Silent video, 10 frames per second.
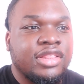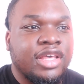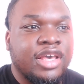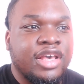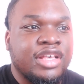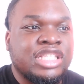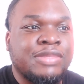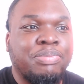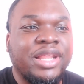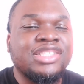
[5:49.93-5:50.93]
the
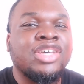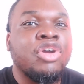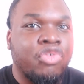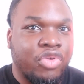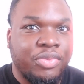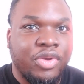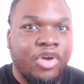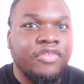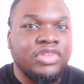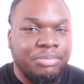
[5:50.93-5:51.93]
splinter group
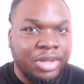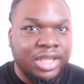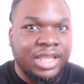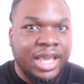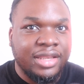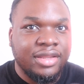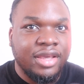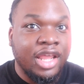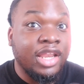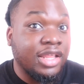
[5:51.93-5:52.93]
of the bloodline,
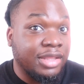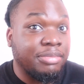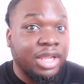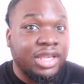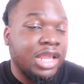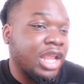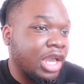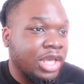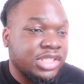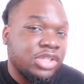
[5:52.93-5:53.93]
another bloodline,
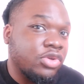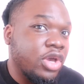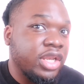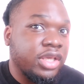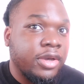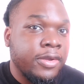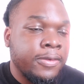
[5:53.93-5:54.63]
like I said earlier.